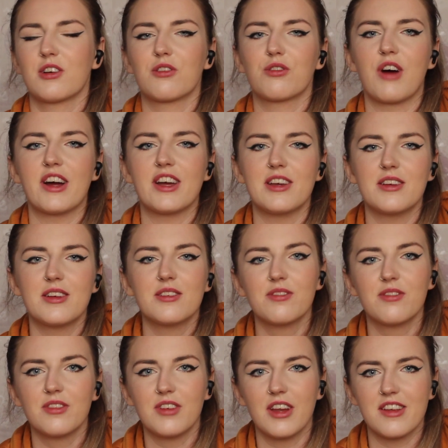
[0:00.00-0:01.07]
cry.
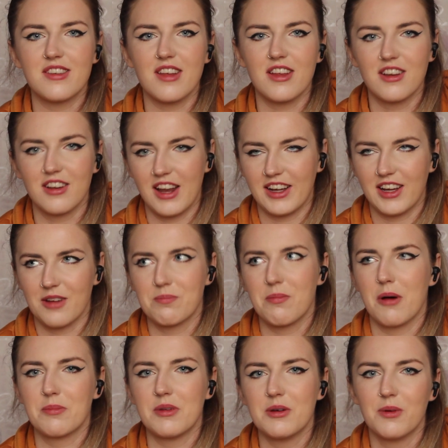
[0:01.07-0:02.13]
Is it like a
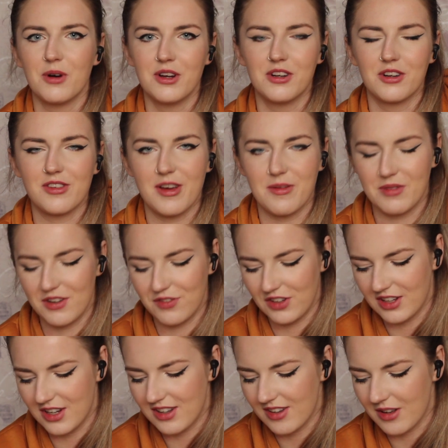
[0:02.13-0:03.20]
puppy would or something if
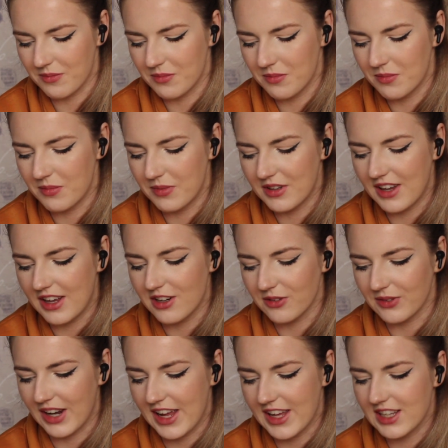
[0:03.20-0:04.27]
you did something they
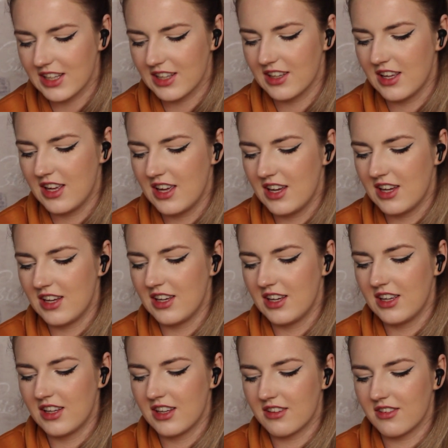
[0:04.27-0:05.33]
don't like?
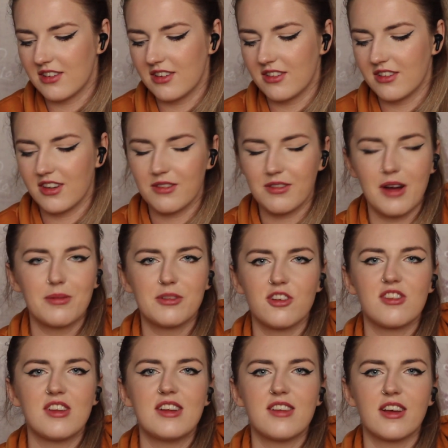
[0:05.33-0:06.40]
That rabbit
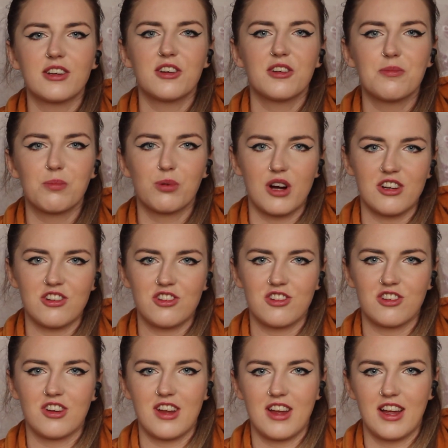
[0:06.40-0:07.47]
just needs a good
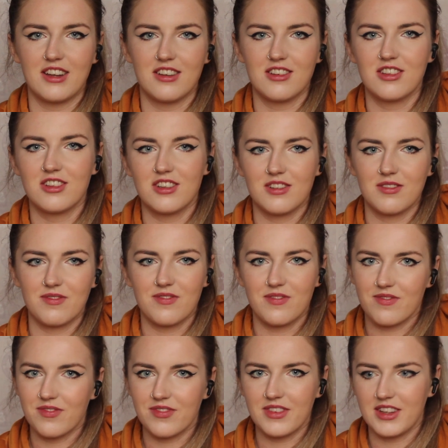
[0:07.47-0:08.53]
brush and
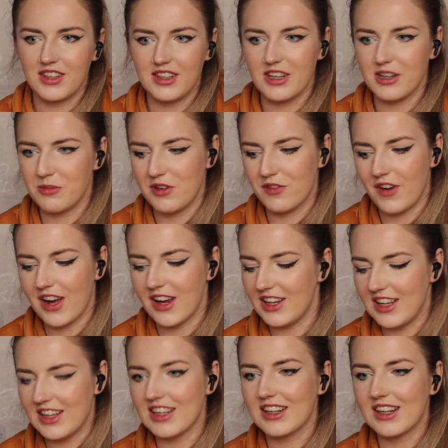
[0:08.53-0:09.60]
he'll be fine,
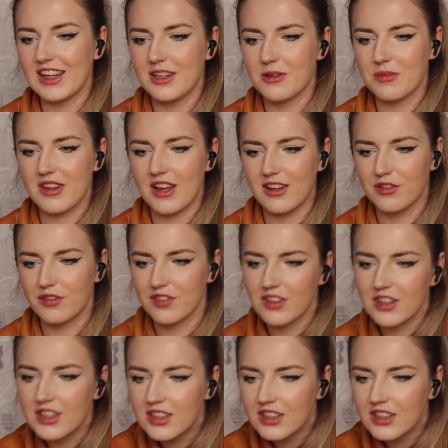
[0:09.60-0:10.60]
he can clean himself.